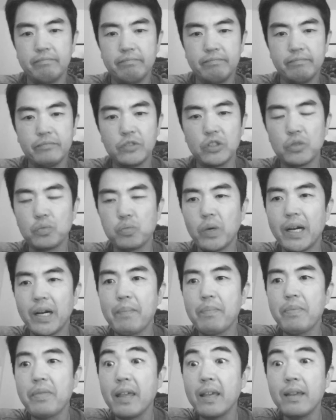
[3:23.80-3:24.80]
just what
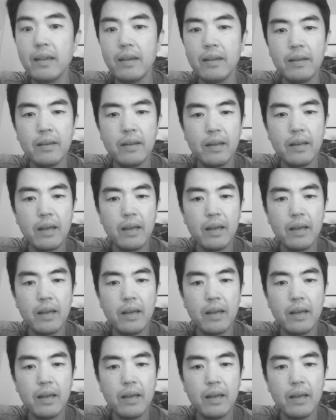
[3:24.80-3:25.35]
I'm thinking.